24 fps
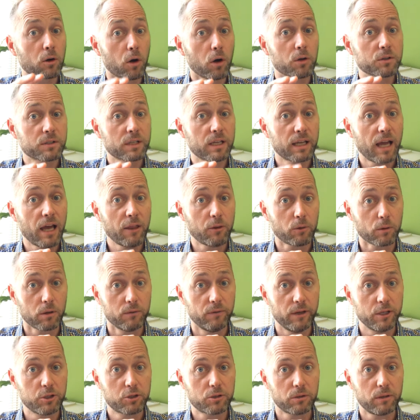altogether
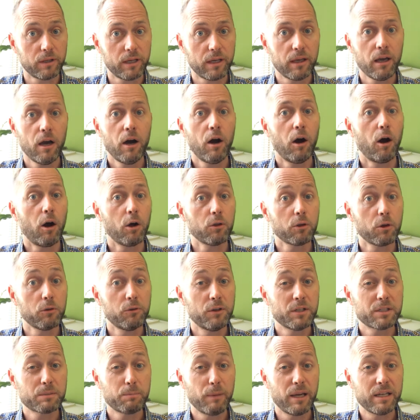eventually, although
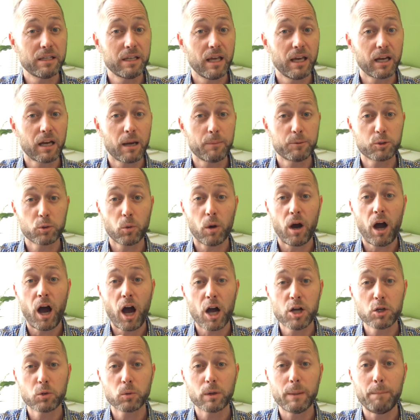this may take up to
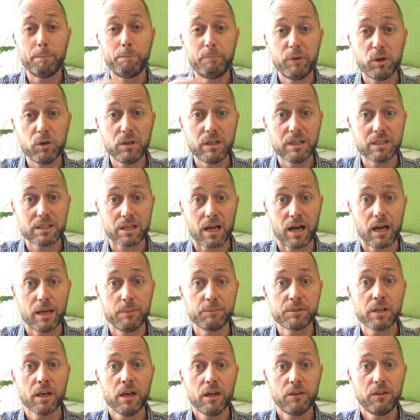100 billion
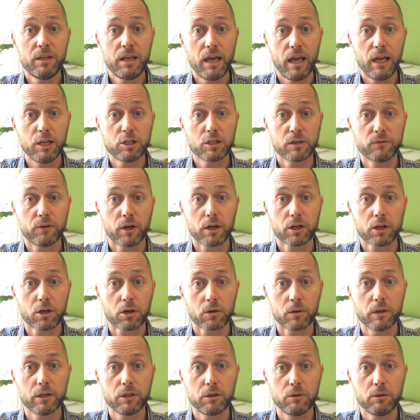times the age of our current